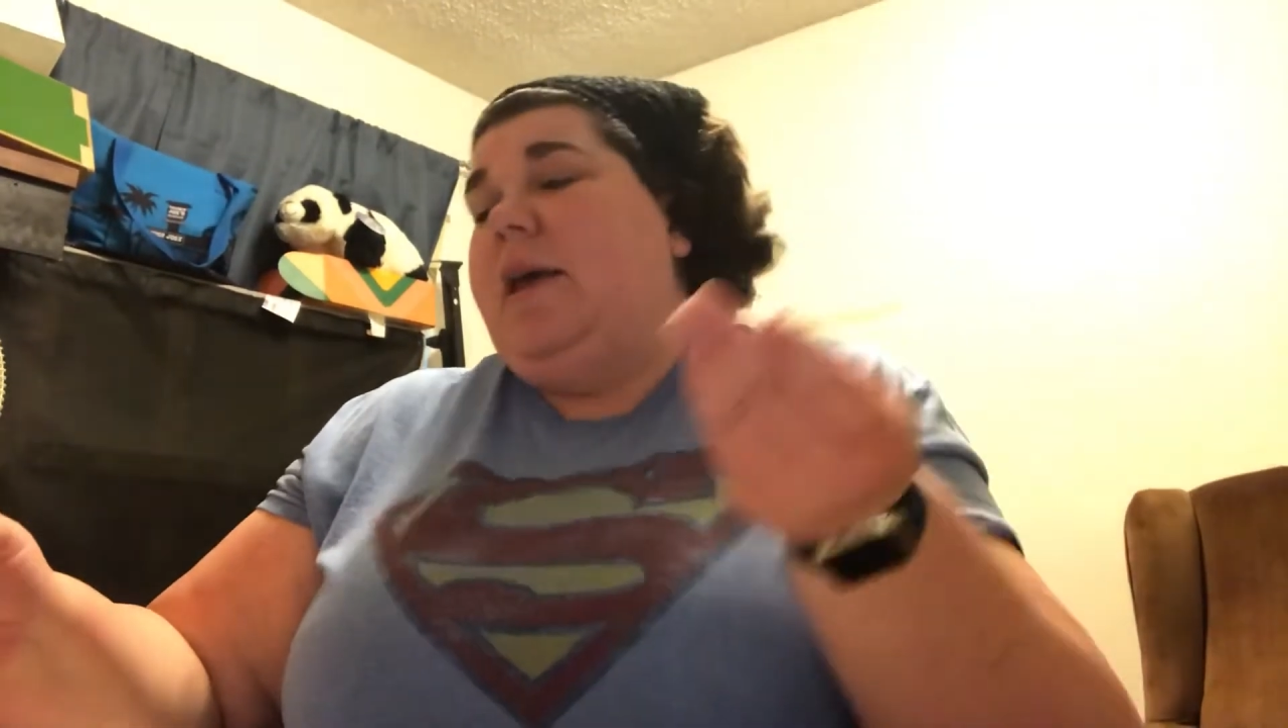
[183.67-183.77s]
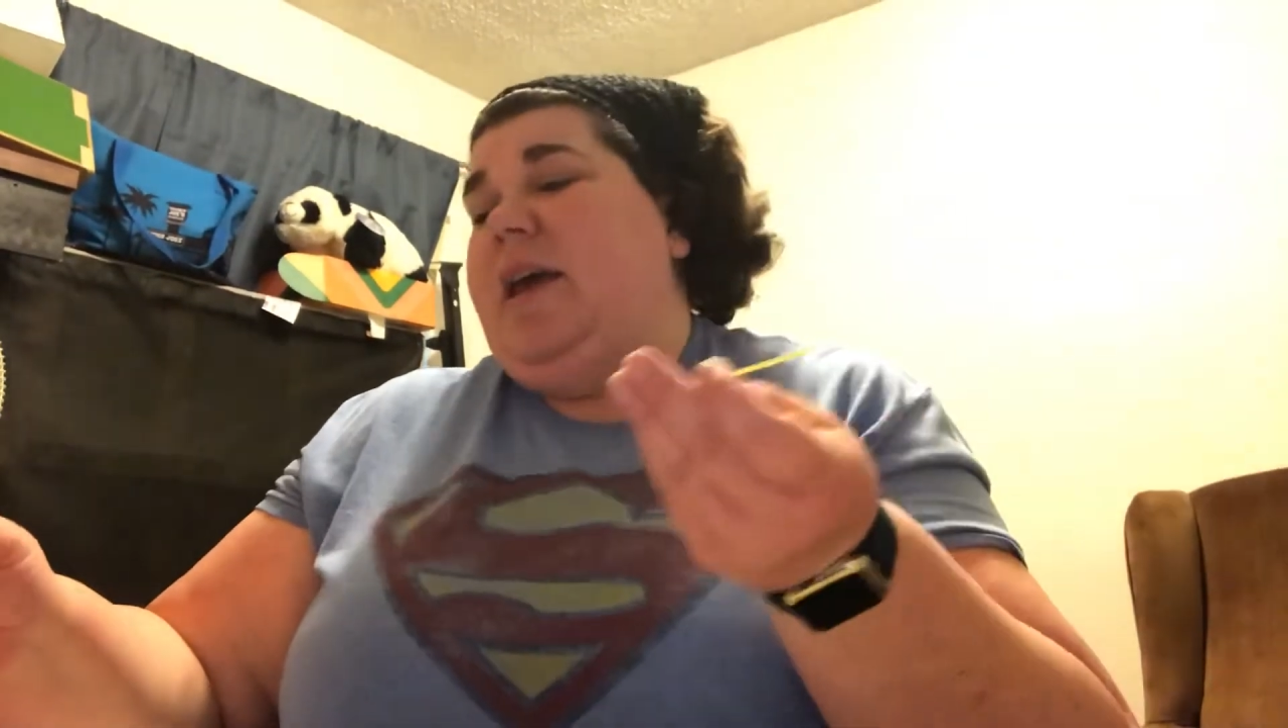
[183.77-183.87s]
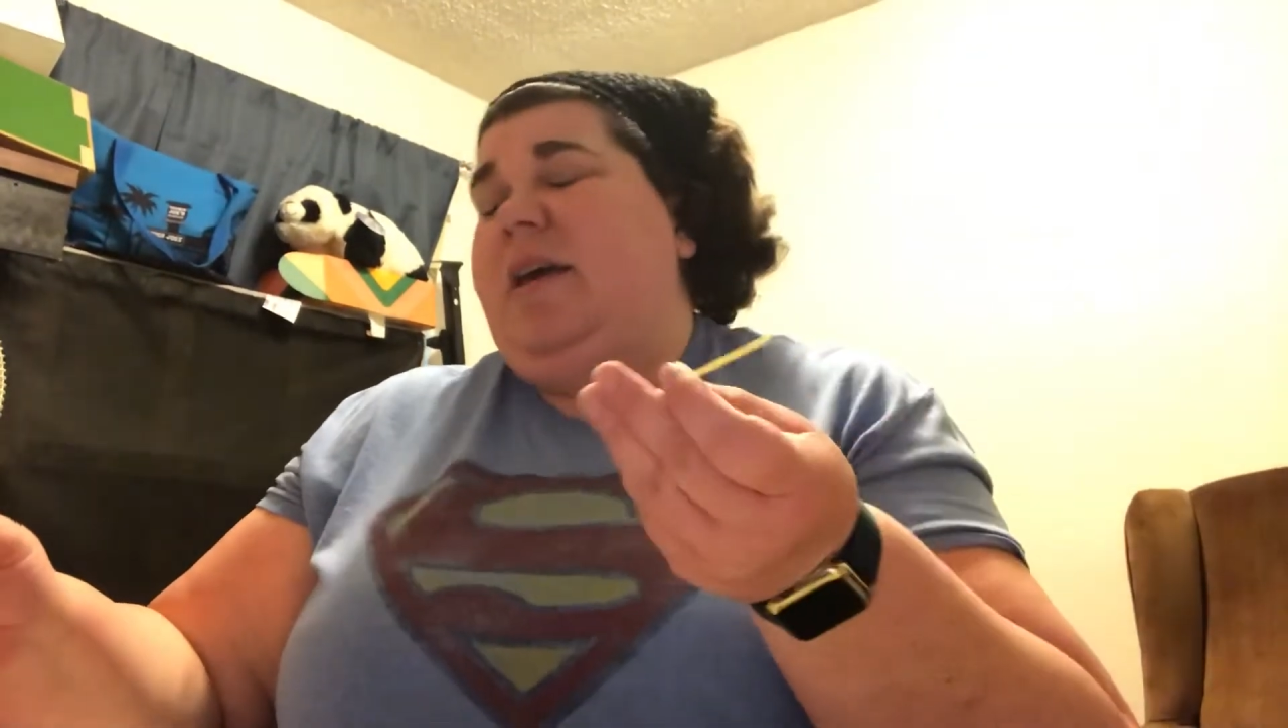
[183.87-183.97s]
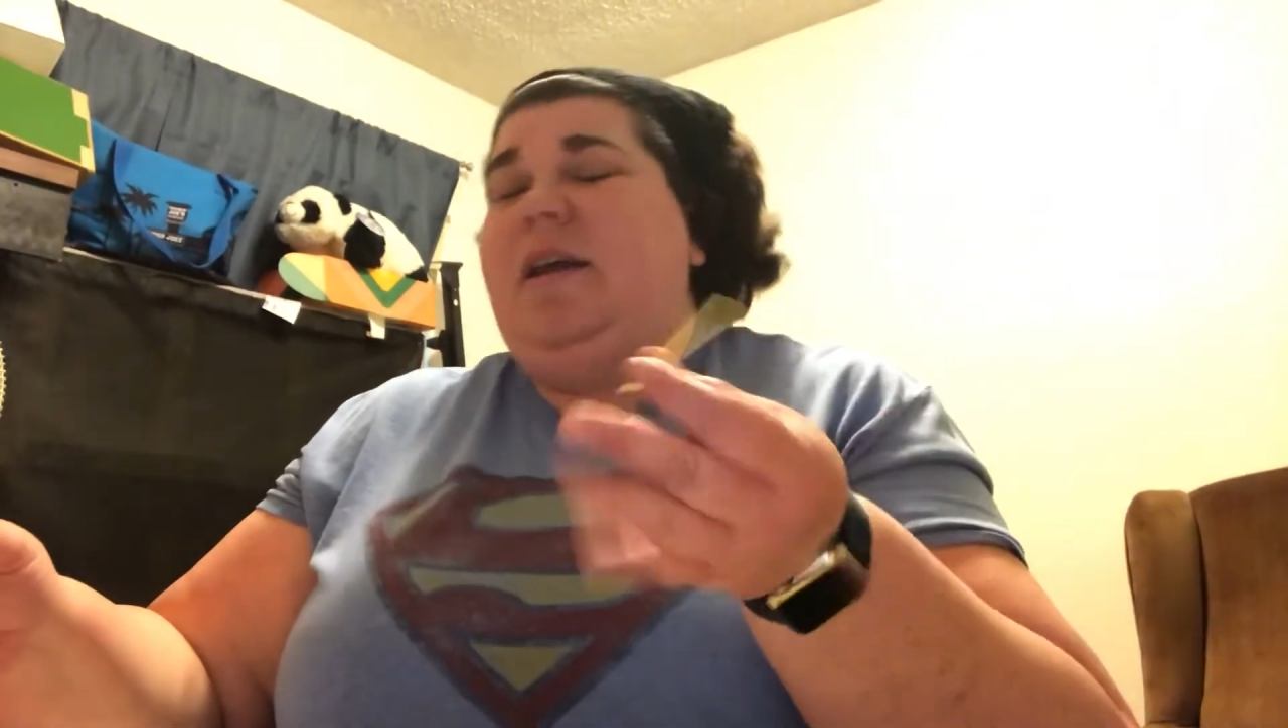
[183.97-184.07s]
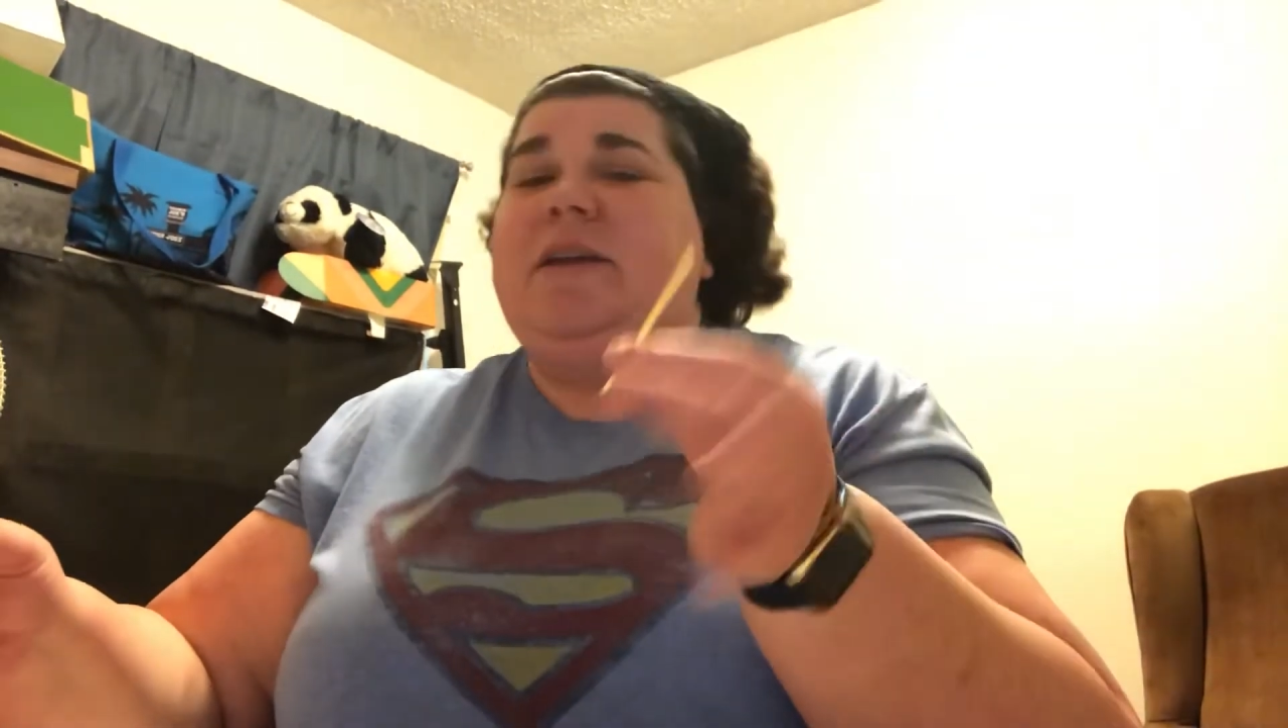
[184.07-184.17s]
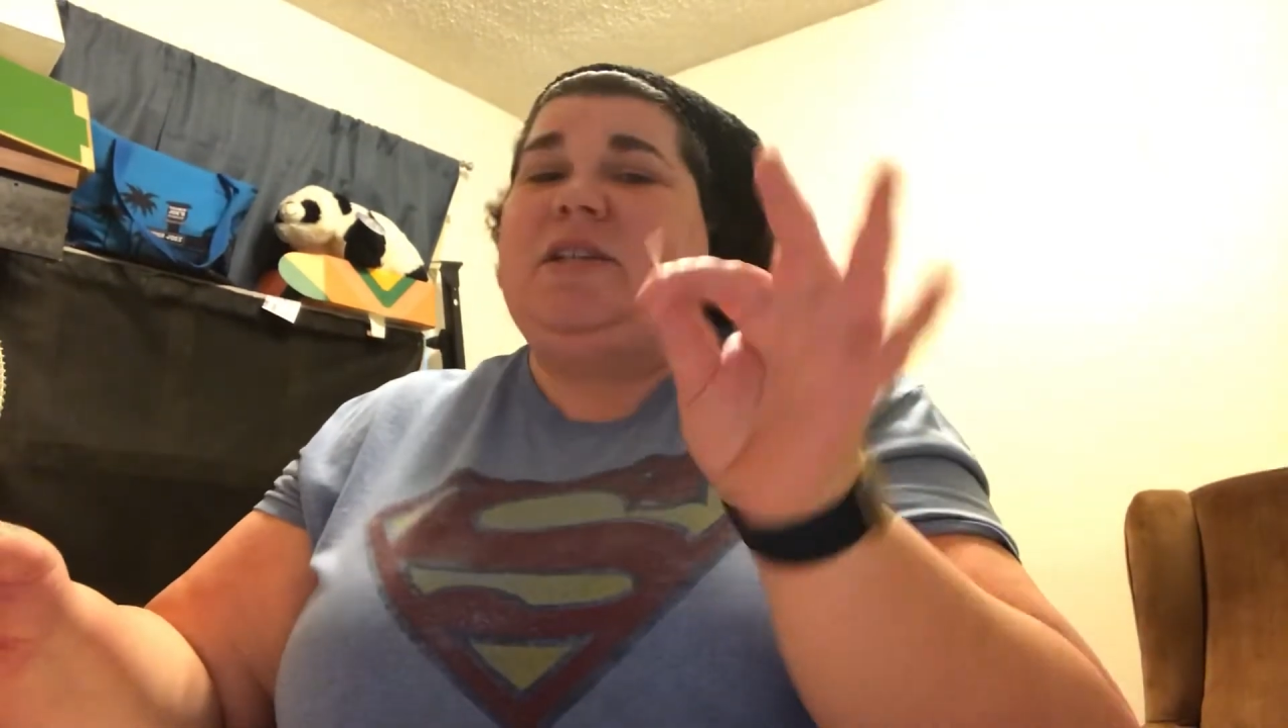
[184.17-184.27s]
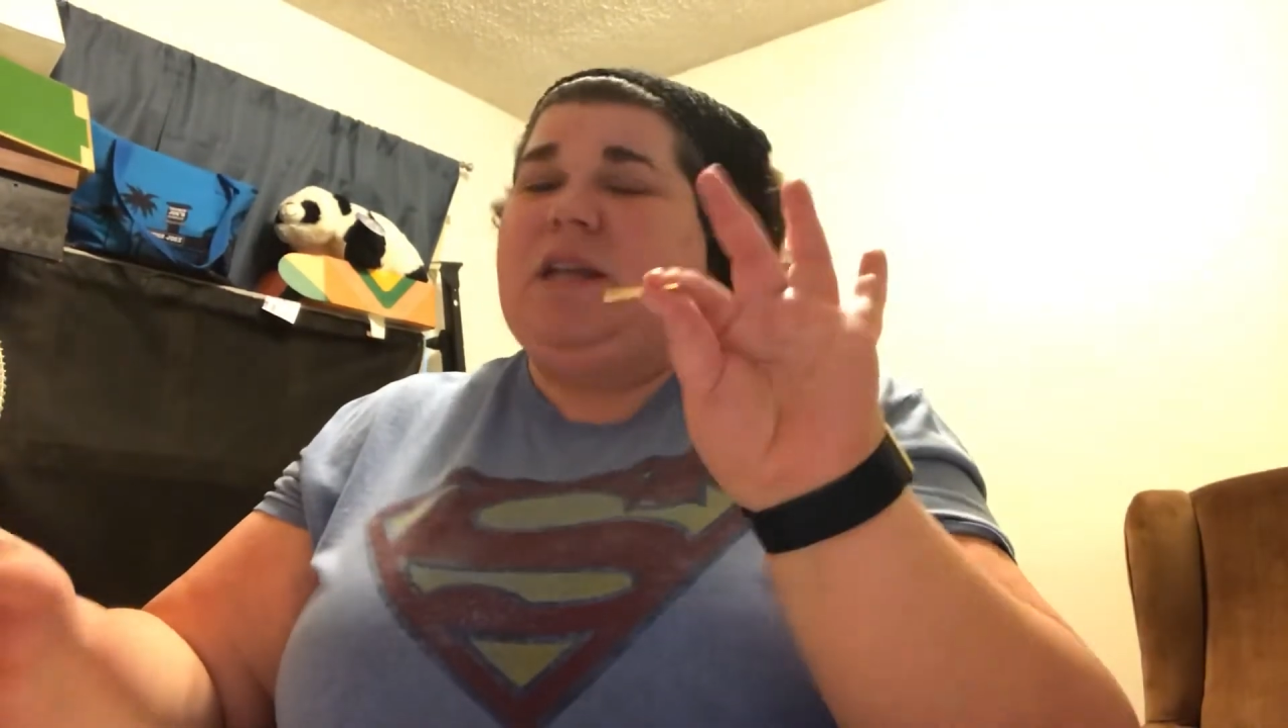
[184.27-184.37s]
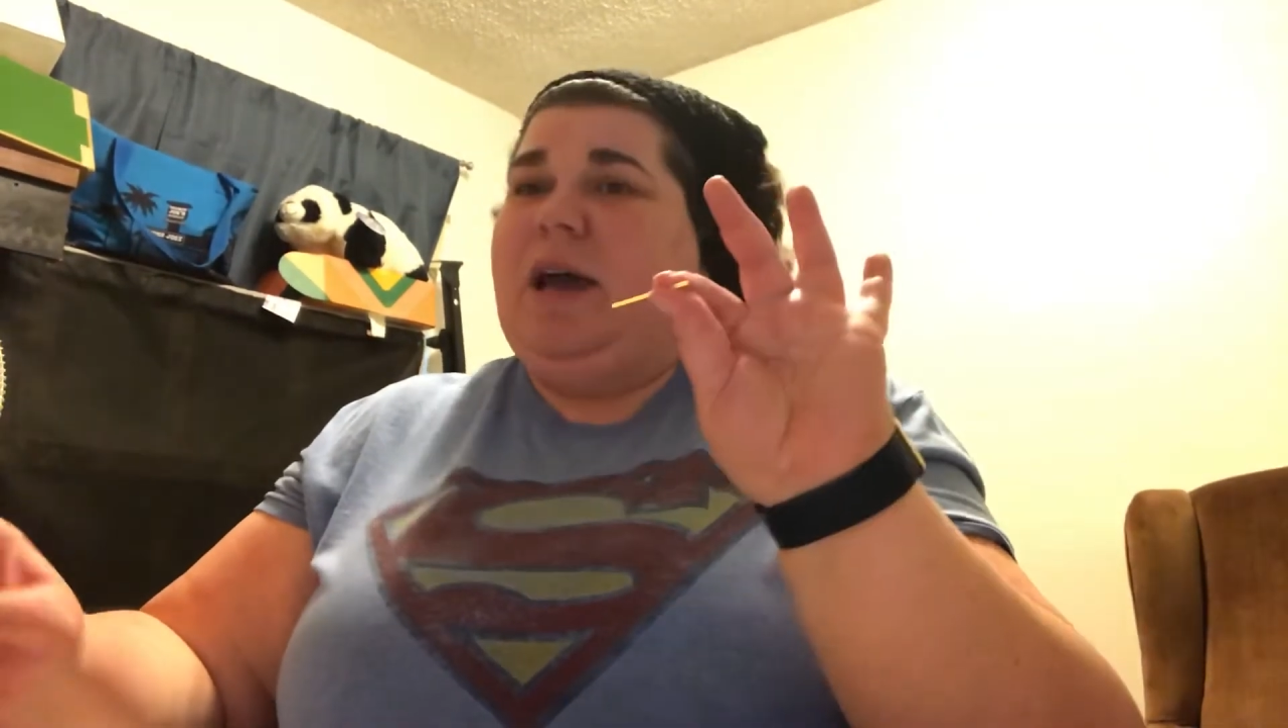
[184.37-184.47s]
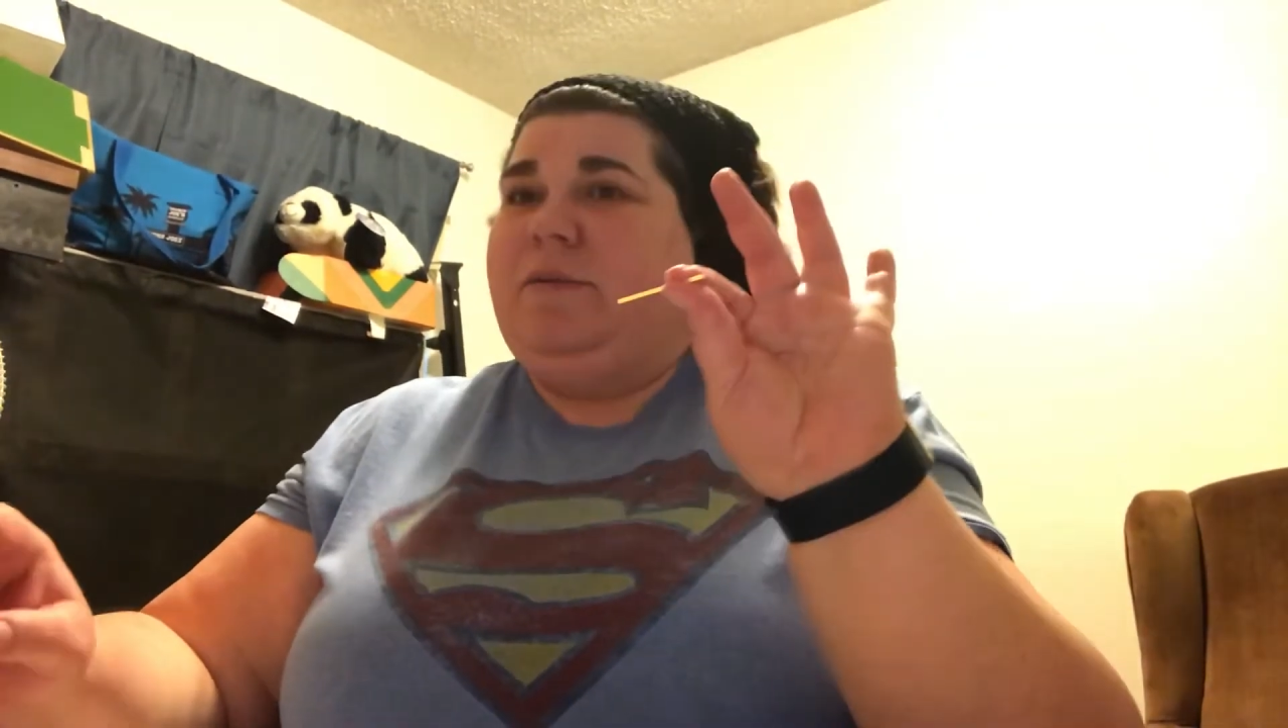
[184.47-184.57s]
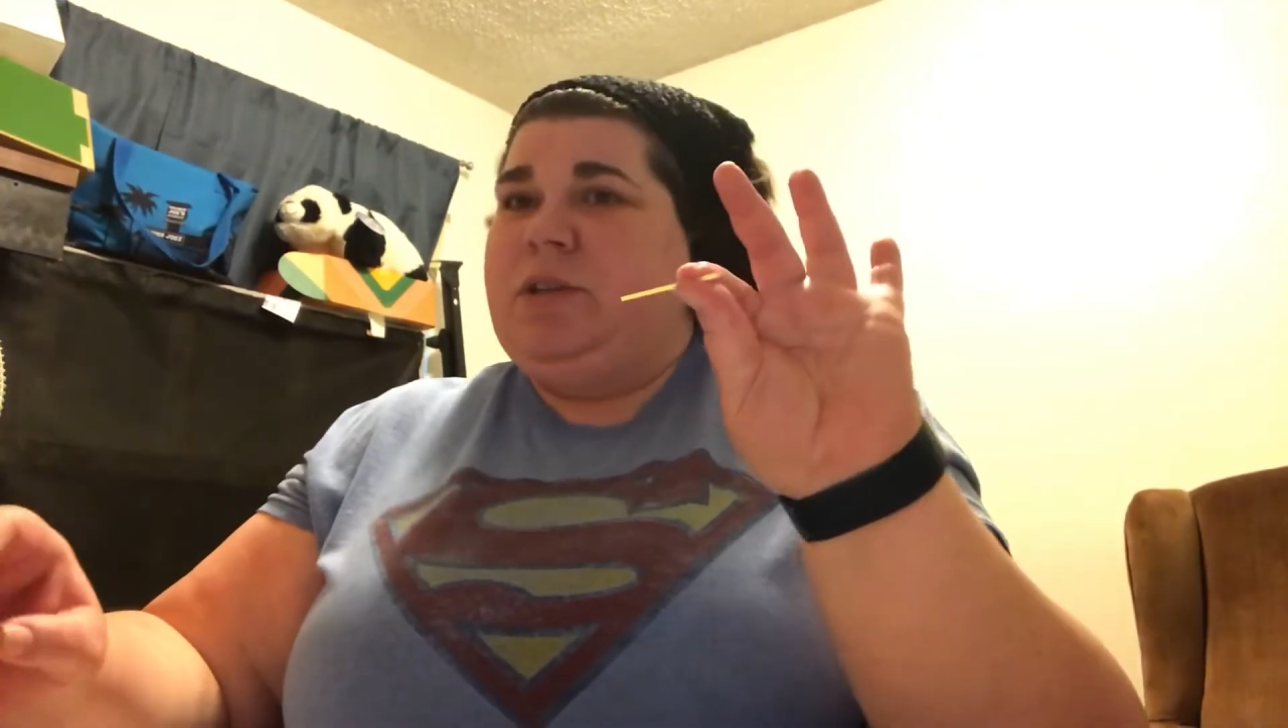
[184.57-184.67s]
and I did have